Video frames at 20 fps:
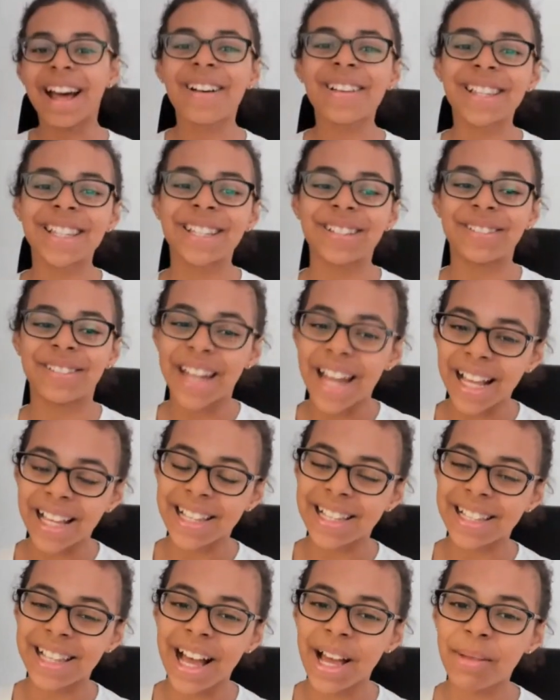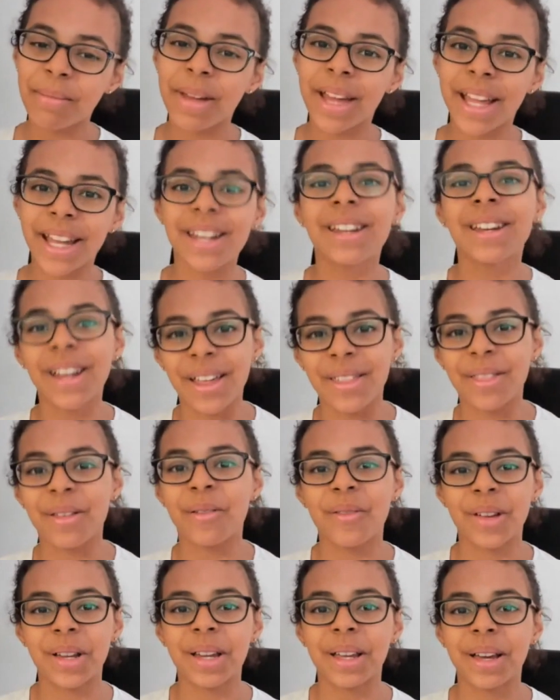I'll see you next time in another
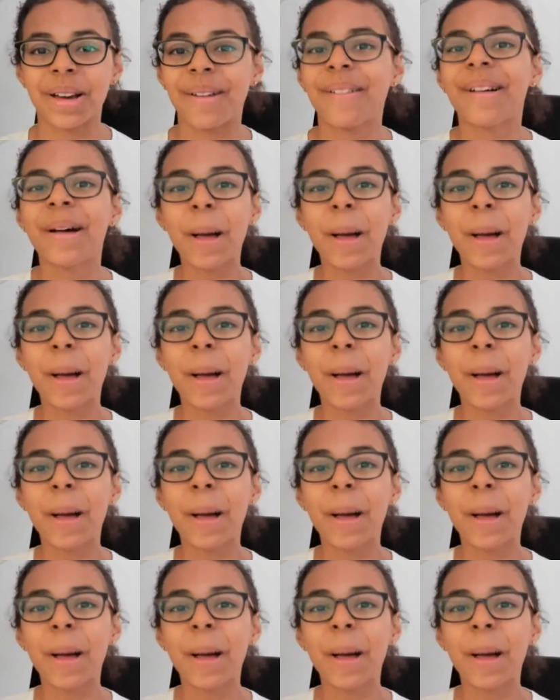video.